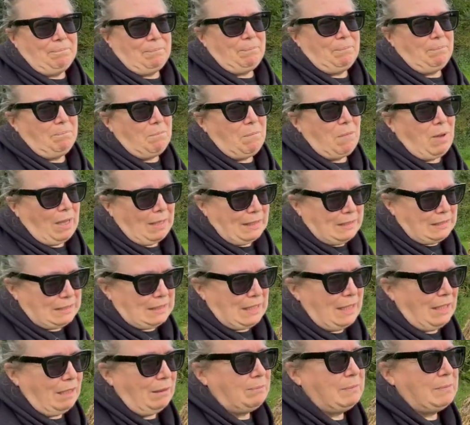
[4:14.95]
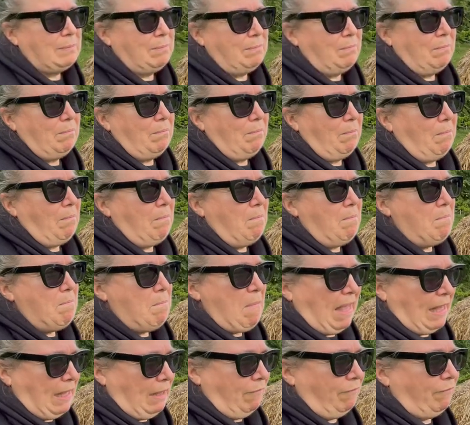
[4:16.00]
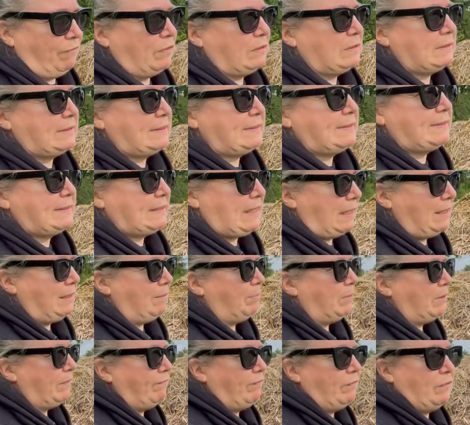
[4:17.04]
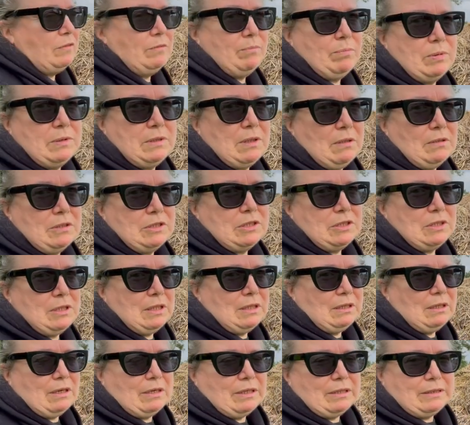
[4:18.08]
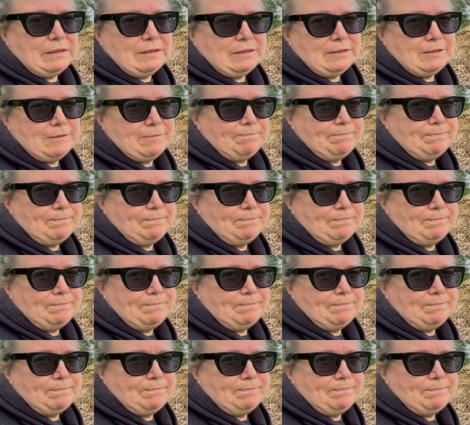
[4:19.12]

might help make for sustainable food production in Ireland.